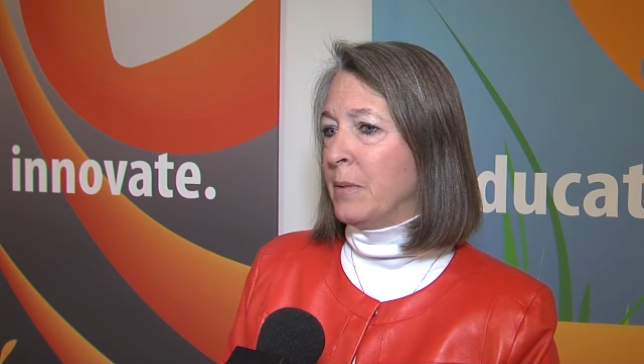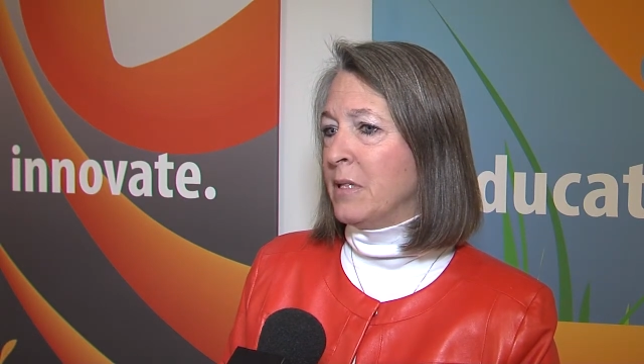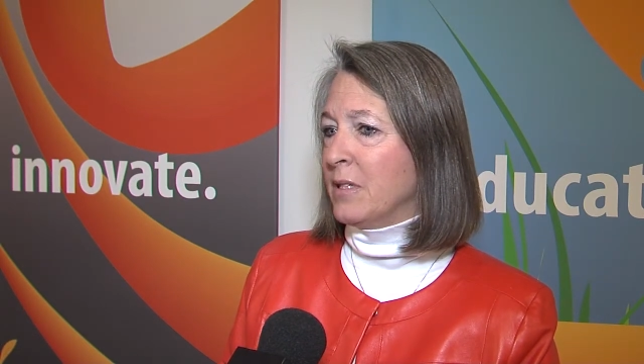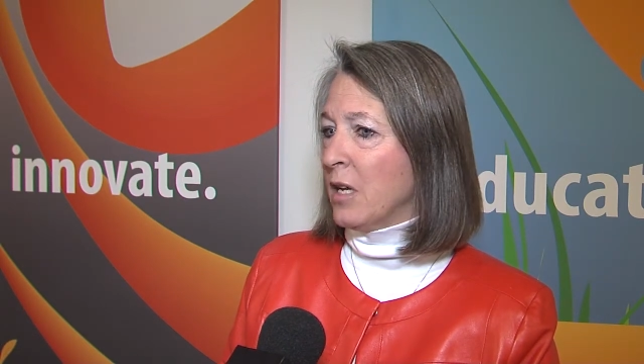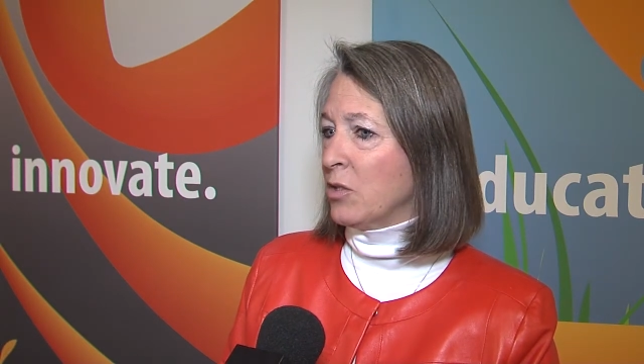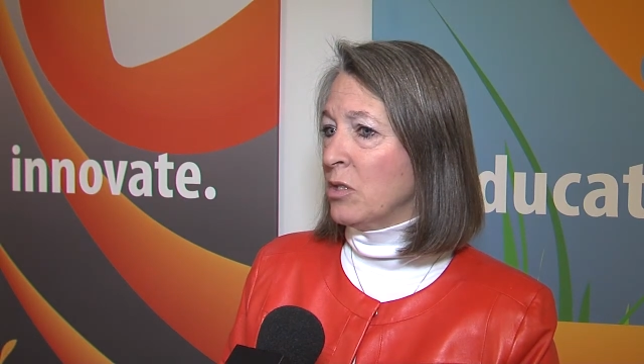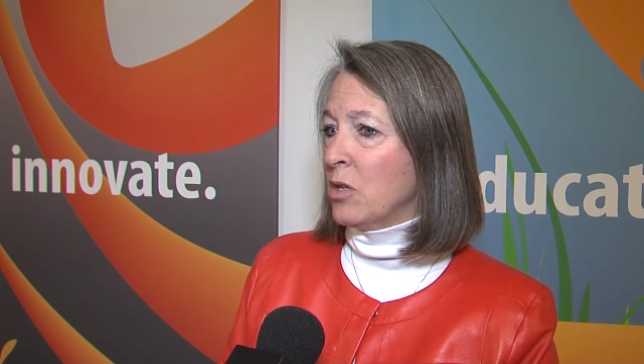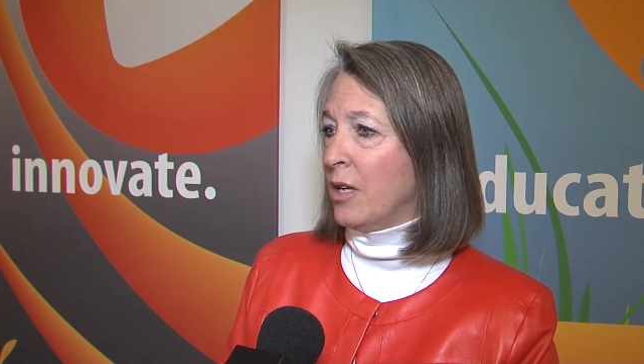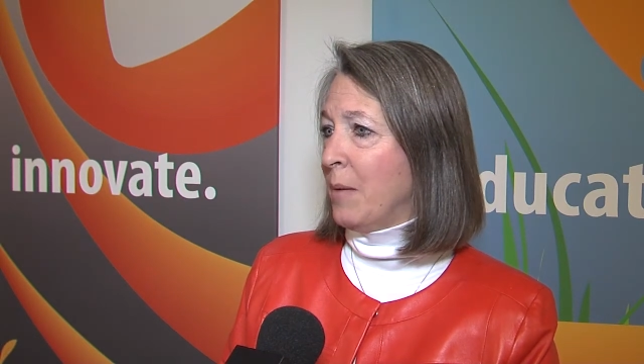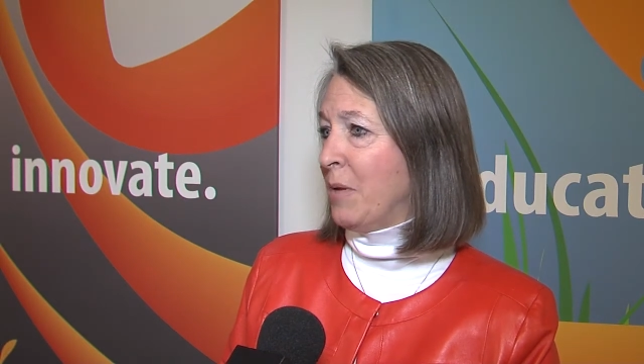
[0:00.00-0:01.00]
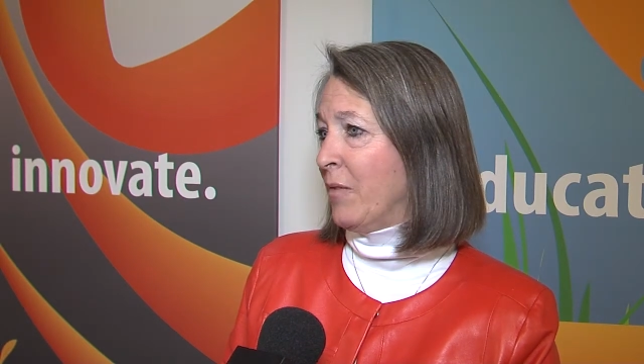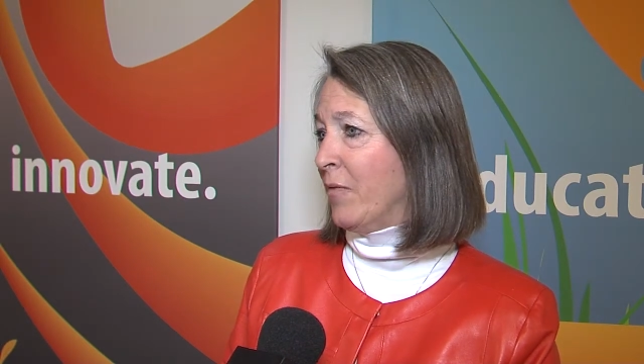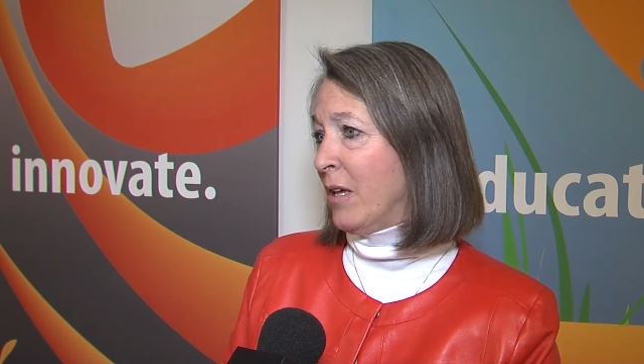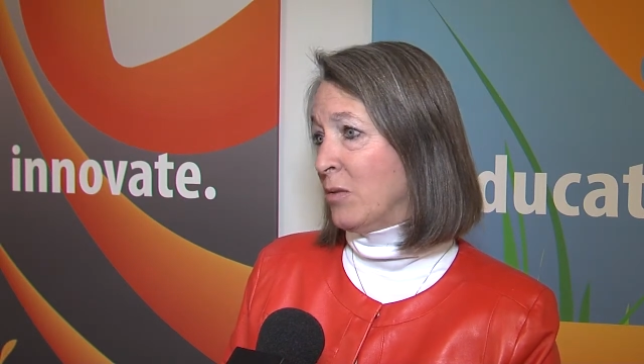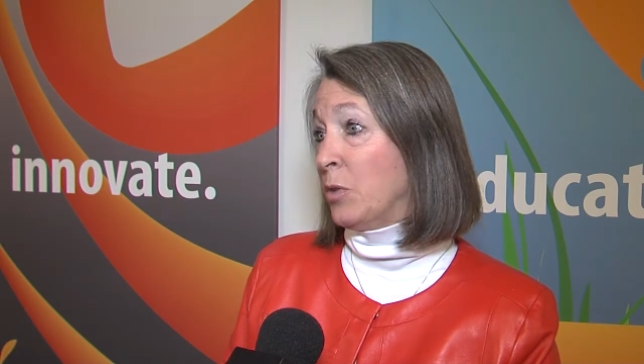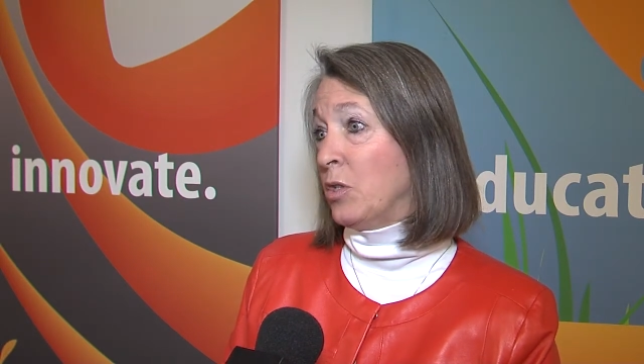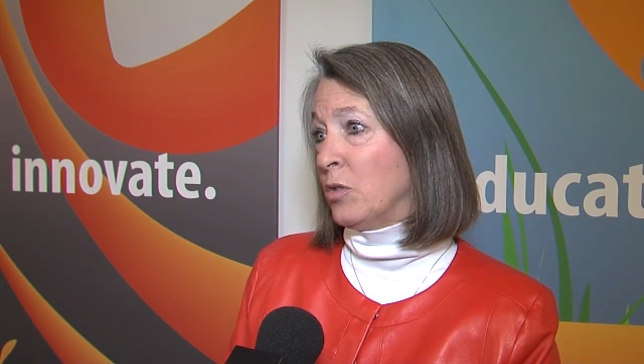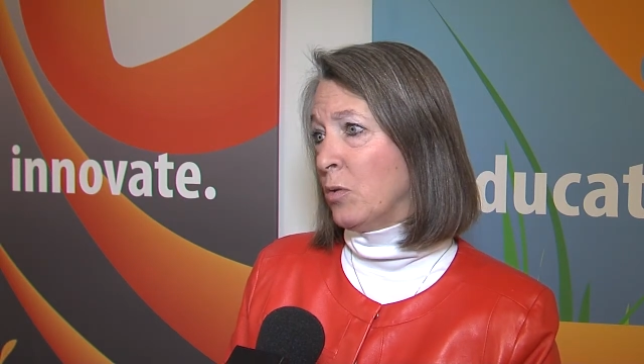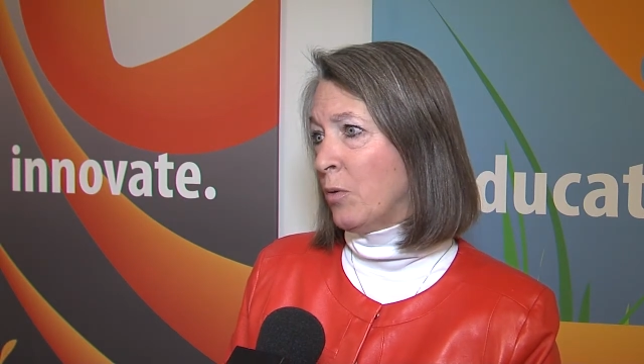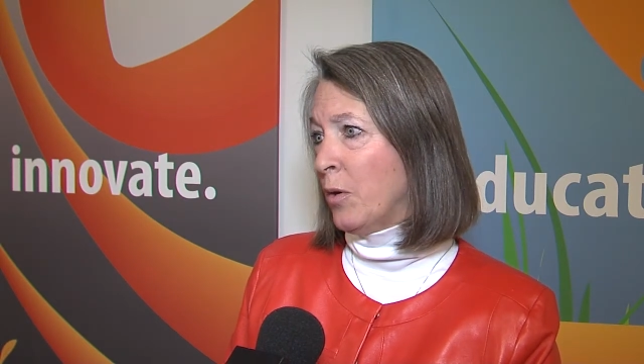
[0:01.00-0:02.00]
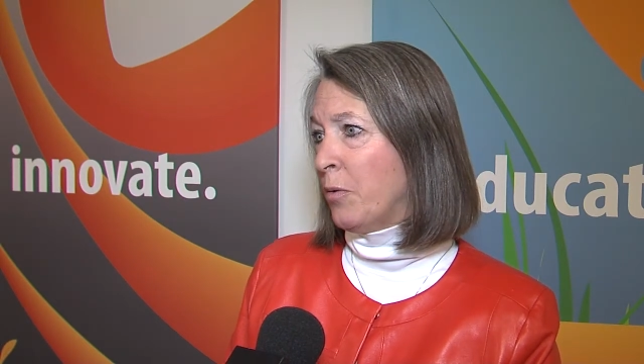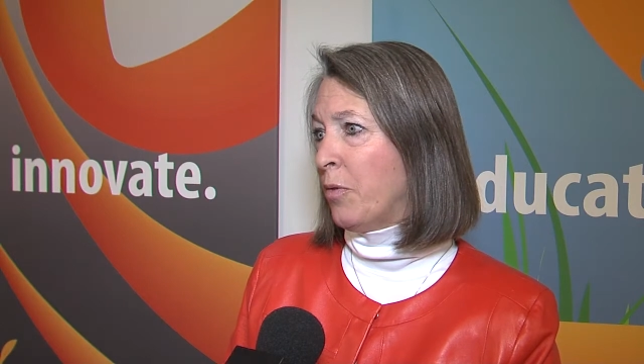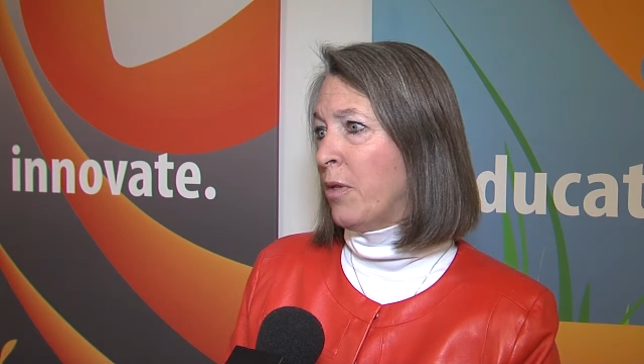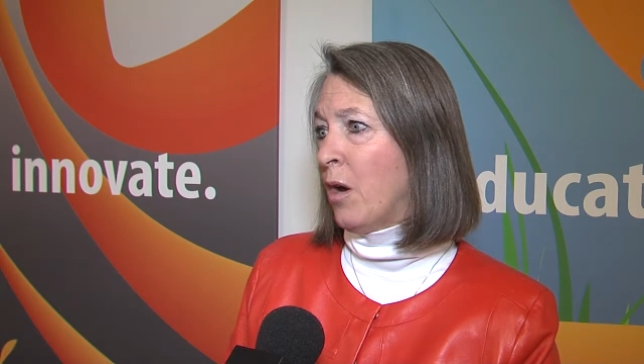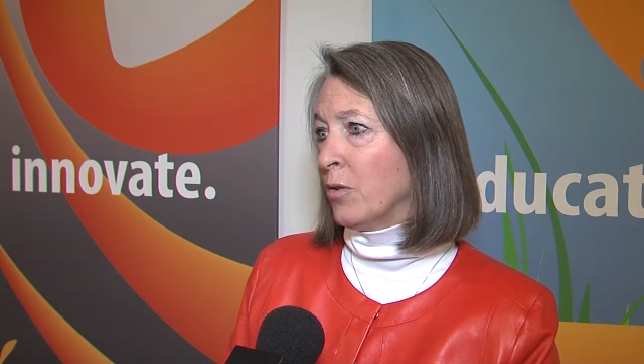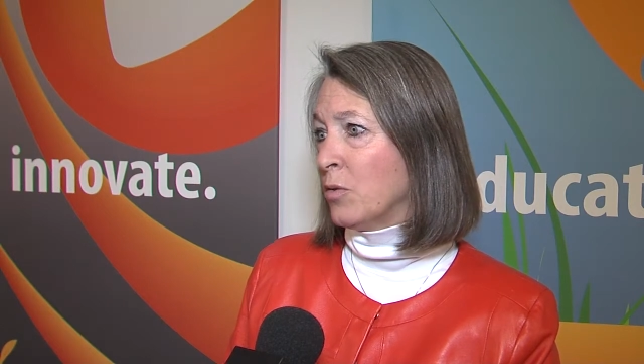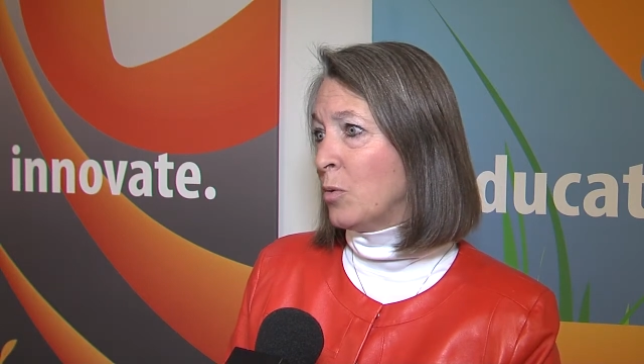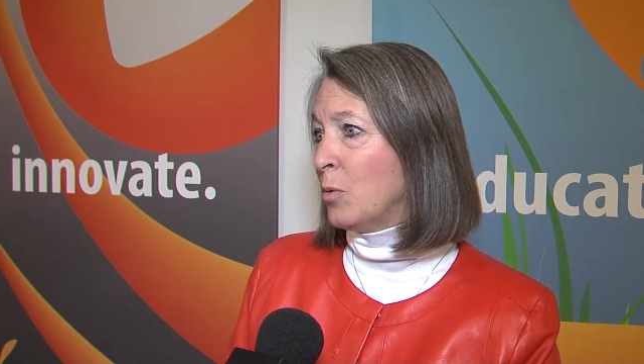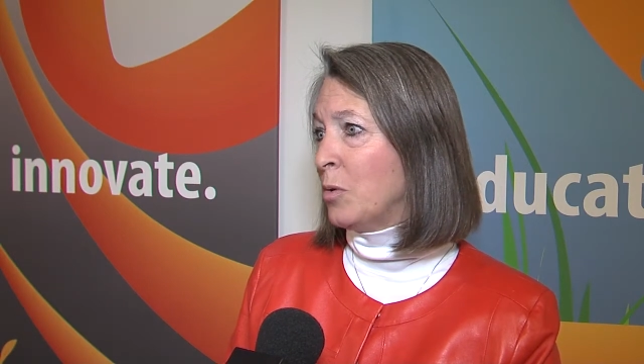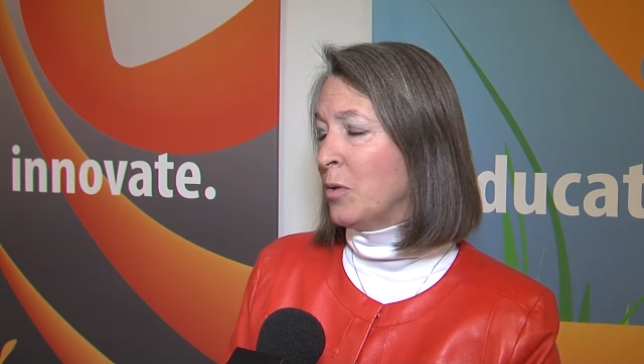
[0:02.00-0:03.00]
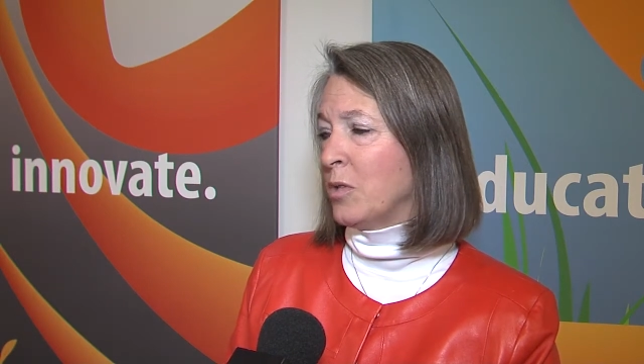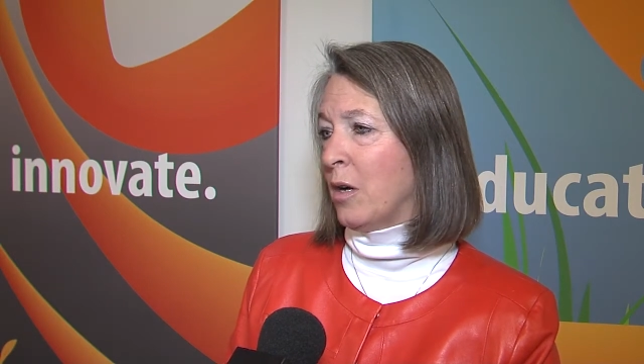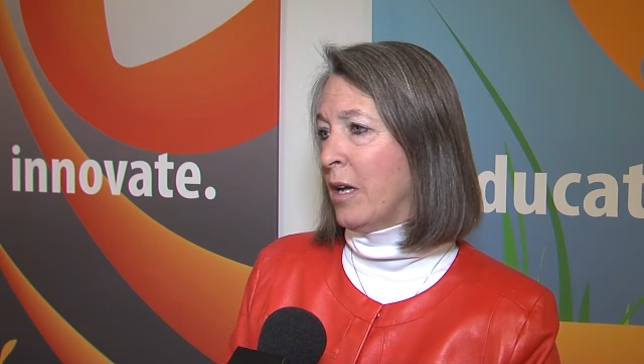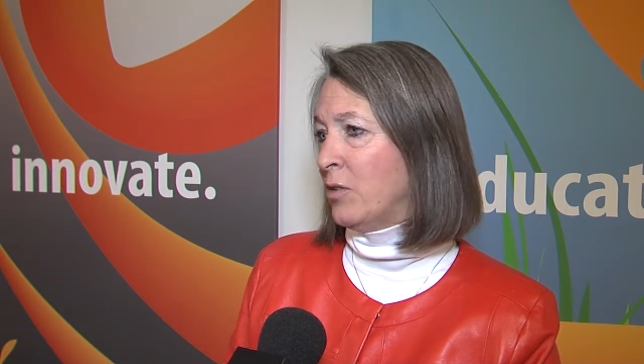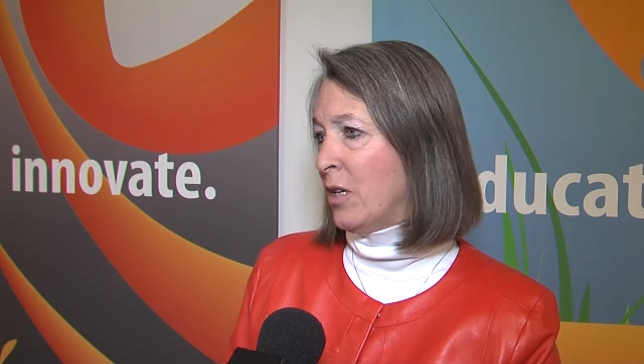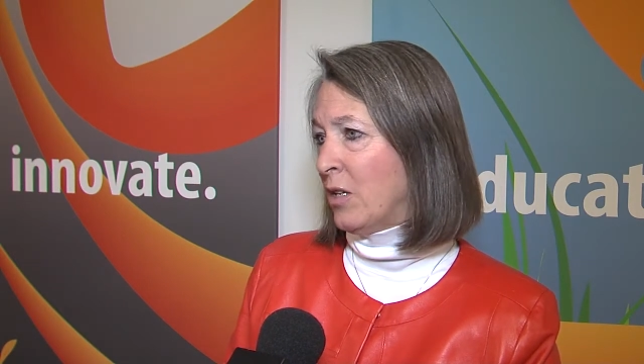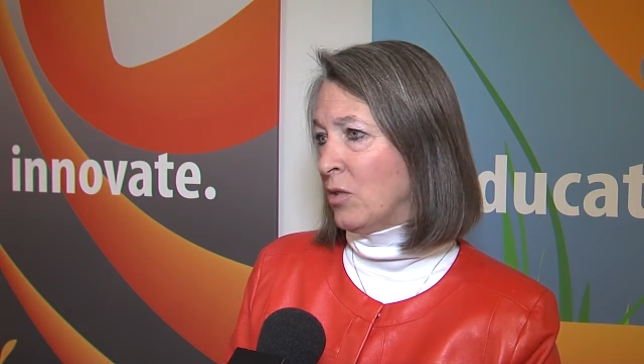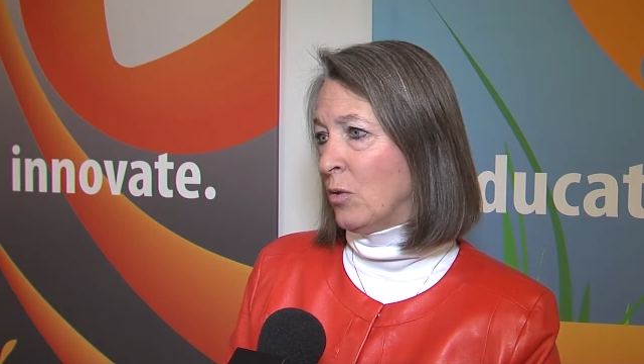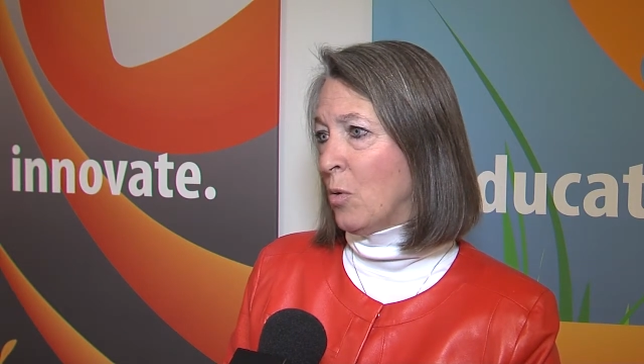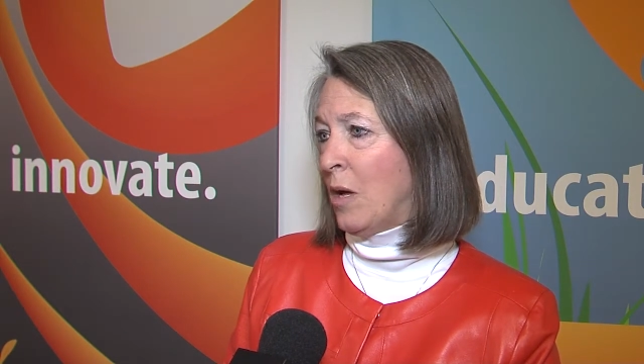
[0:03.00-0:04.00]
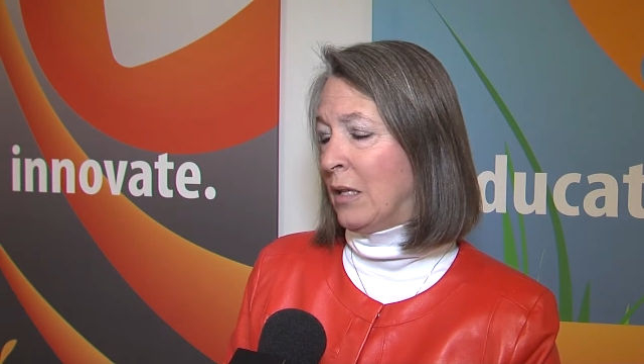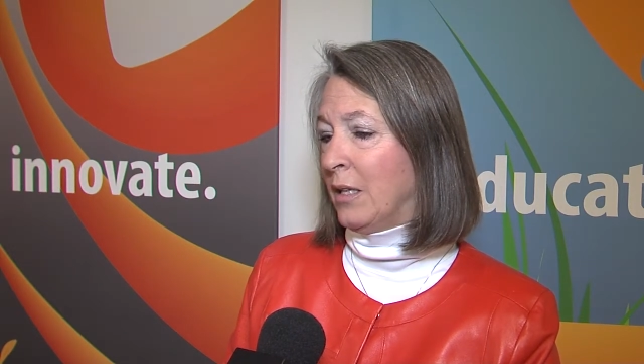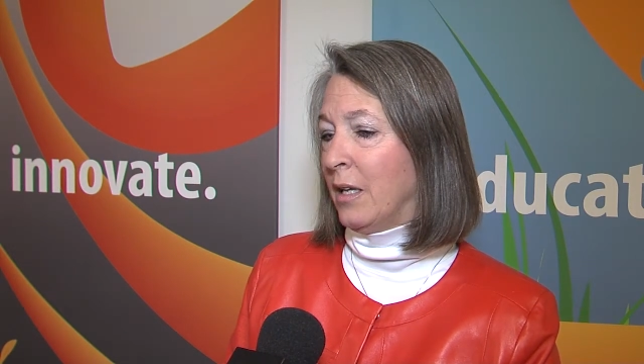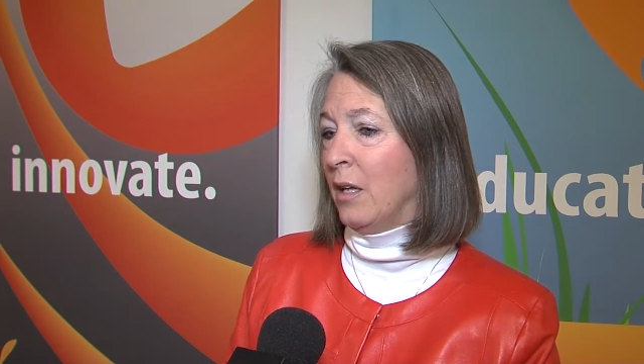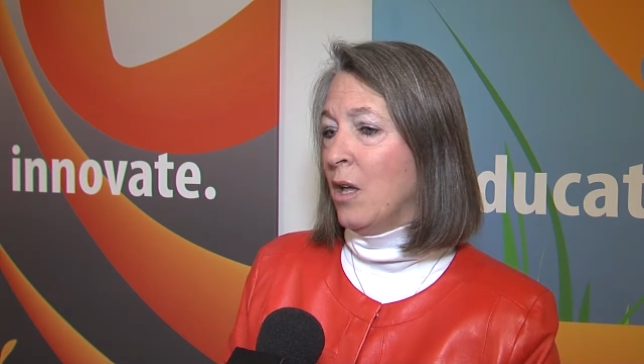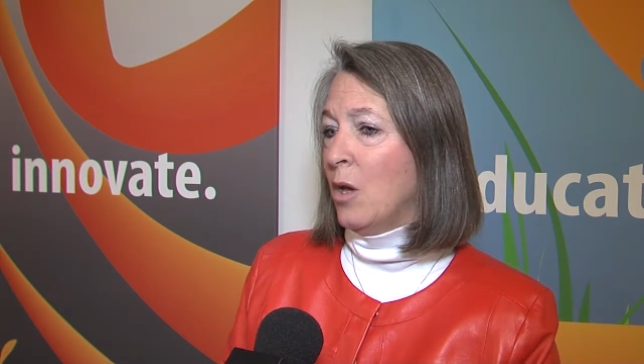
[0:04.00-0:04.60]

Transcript: discussions on APFS, which is growth, our schools, our educational quality.